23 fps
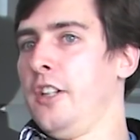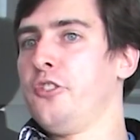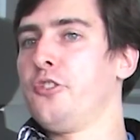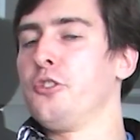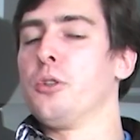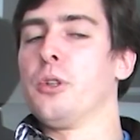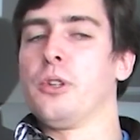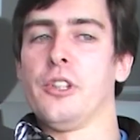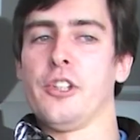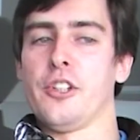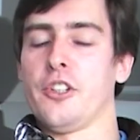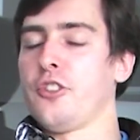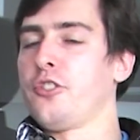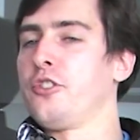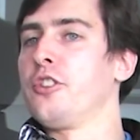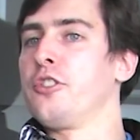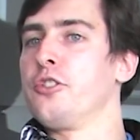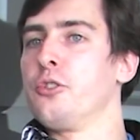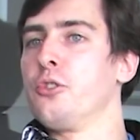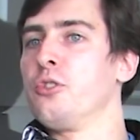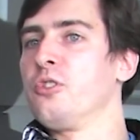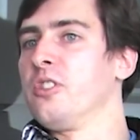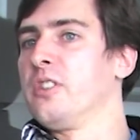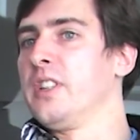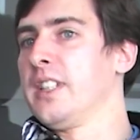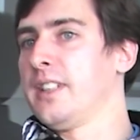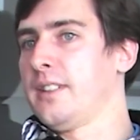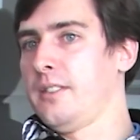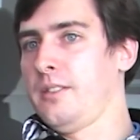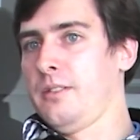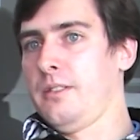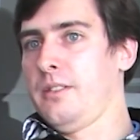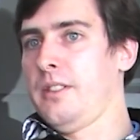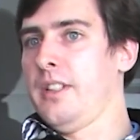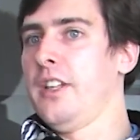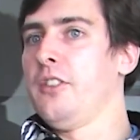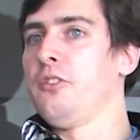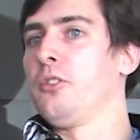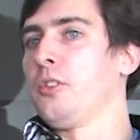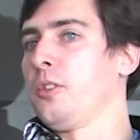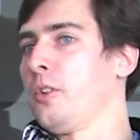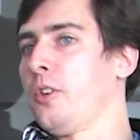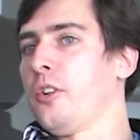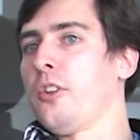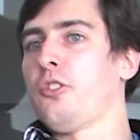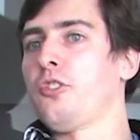to alert the user that his
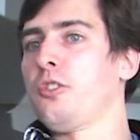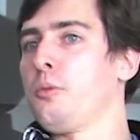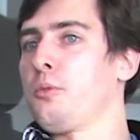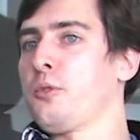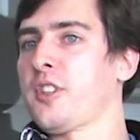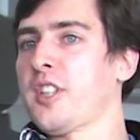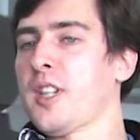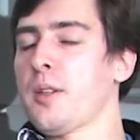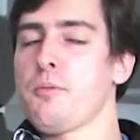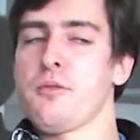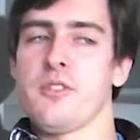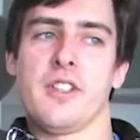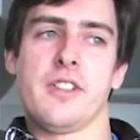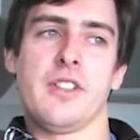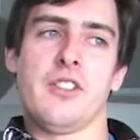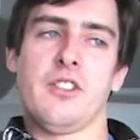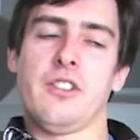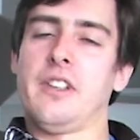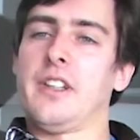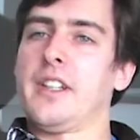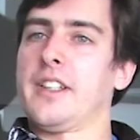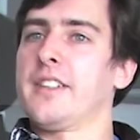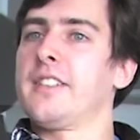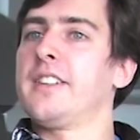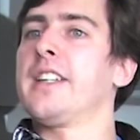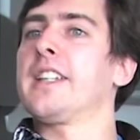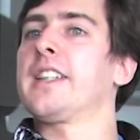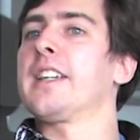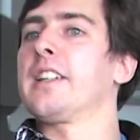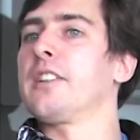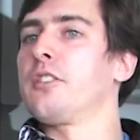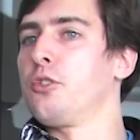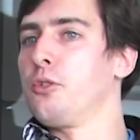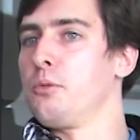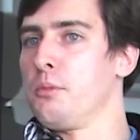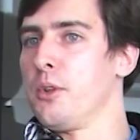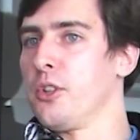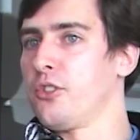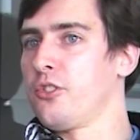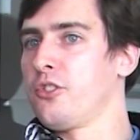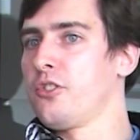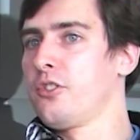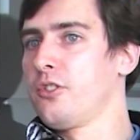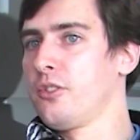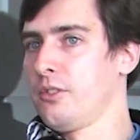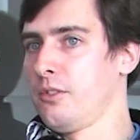or her subscription is like taking too
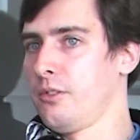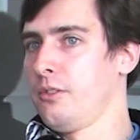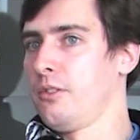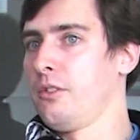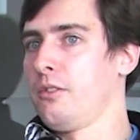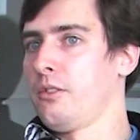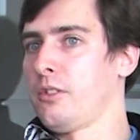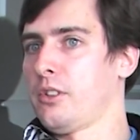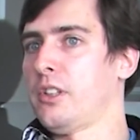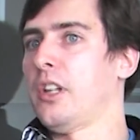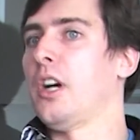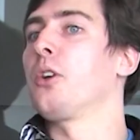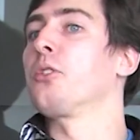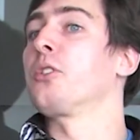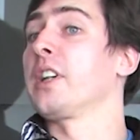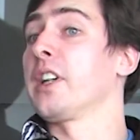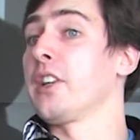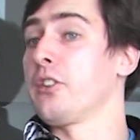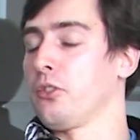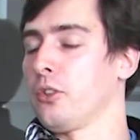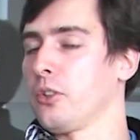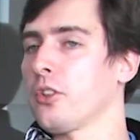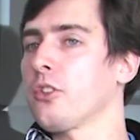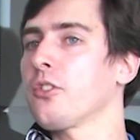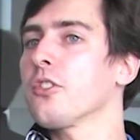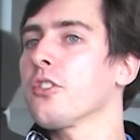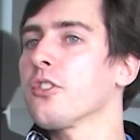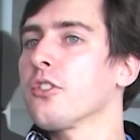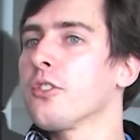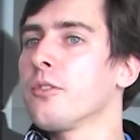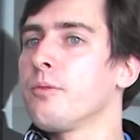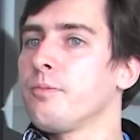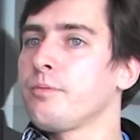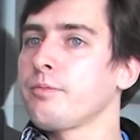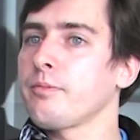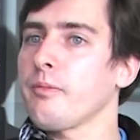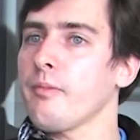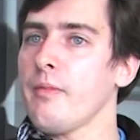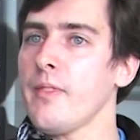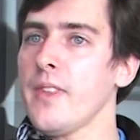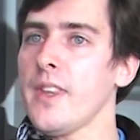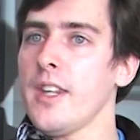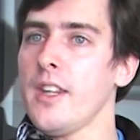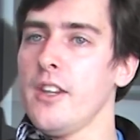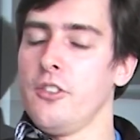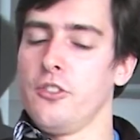much cloud resources.
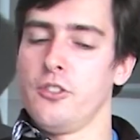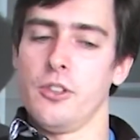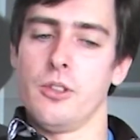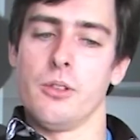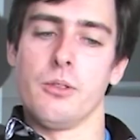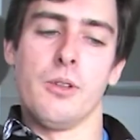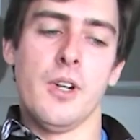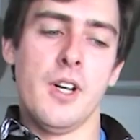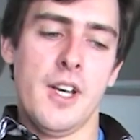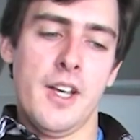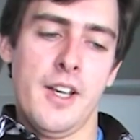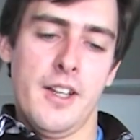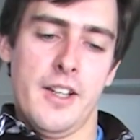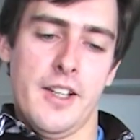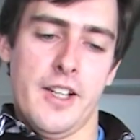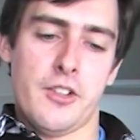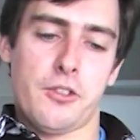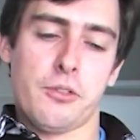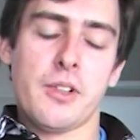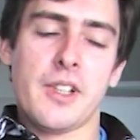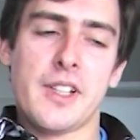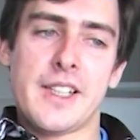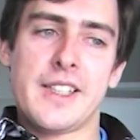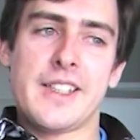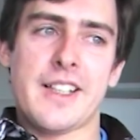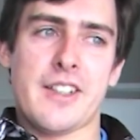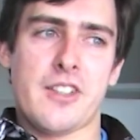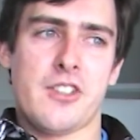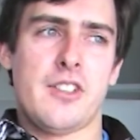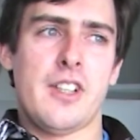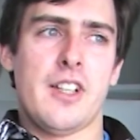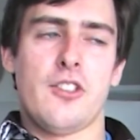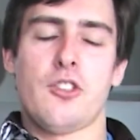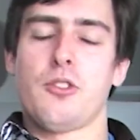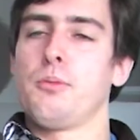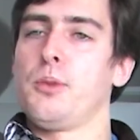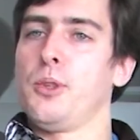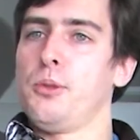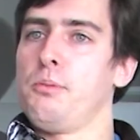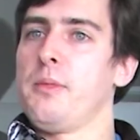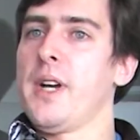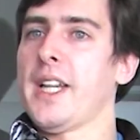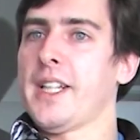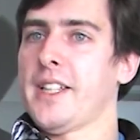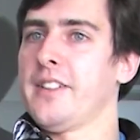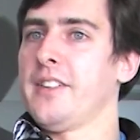So it's really an
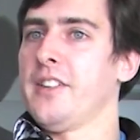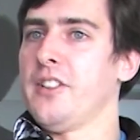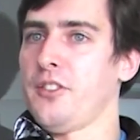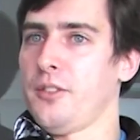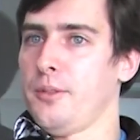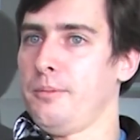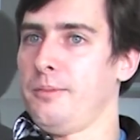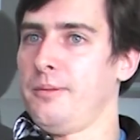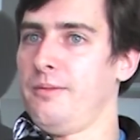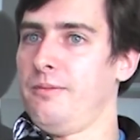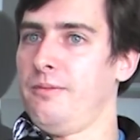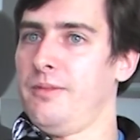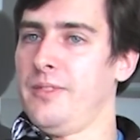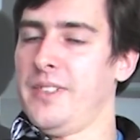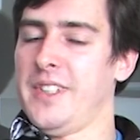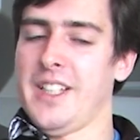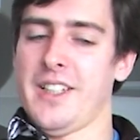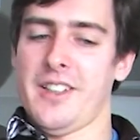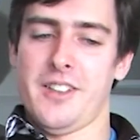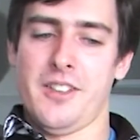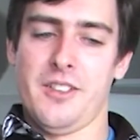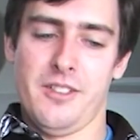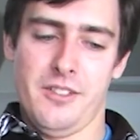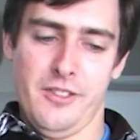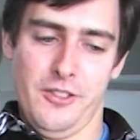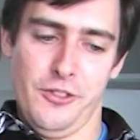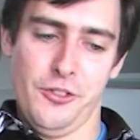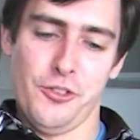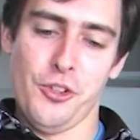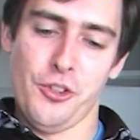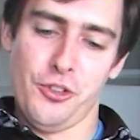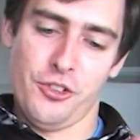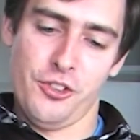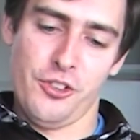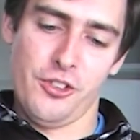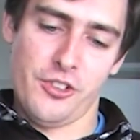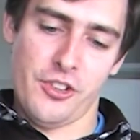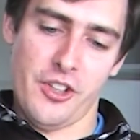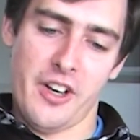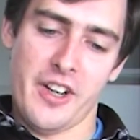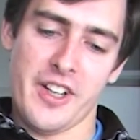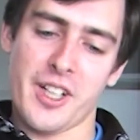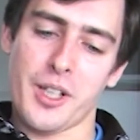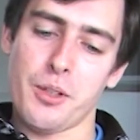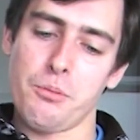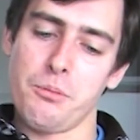extensible mechanism that doesn't
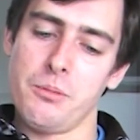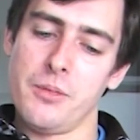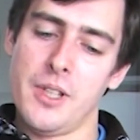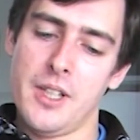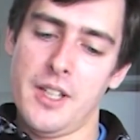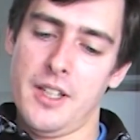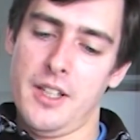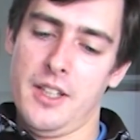harm